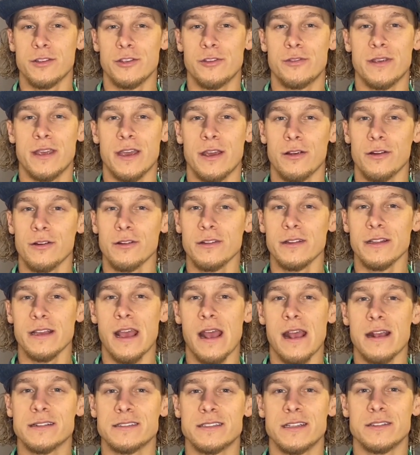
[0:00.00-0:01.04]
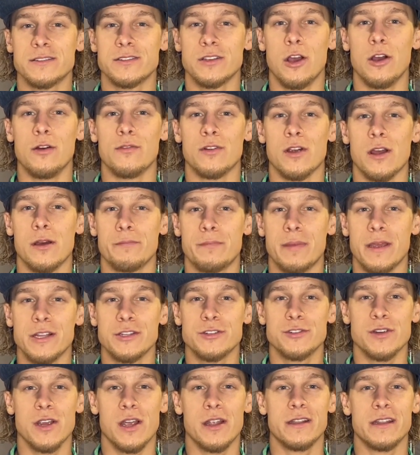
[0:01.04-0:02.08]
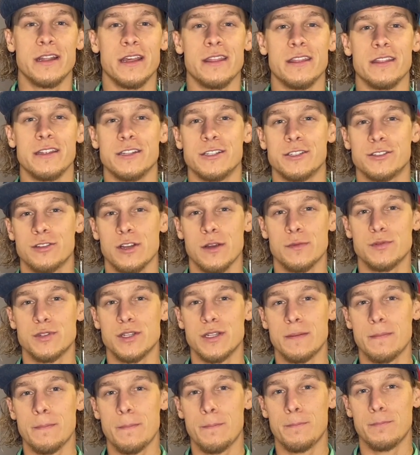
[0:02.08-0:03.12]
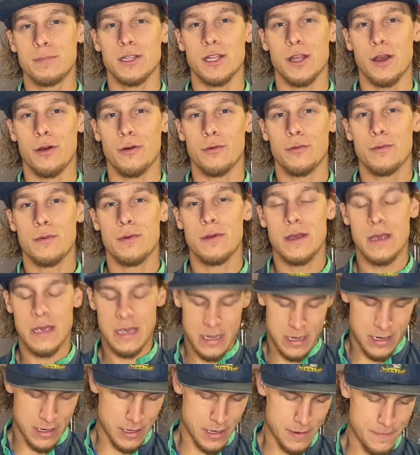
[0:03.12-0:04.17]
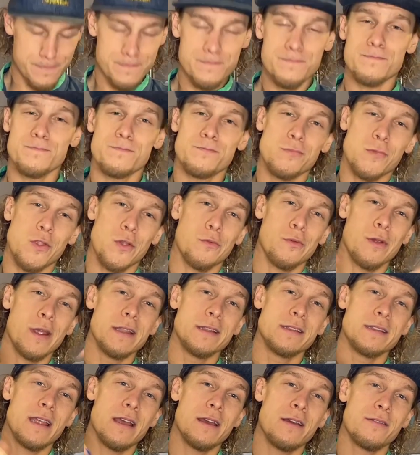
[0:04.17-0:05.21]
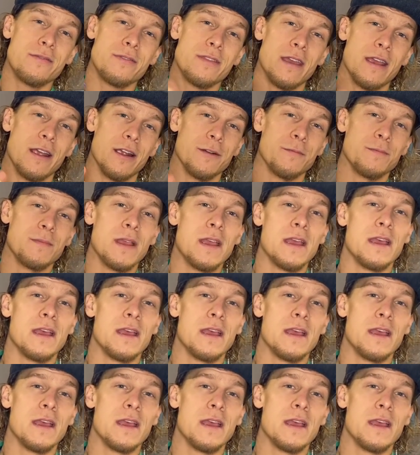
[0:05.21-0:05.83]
you can get early access over on Patreon in the description below. Yep, right down there.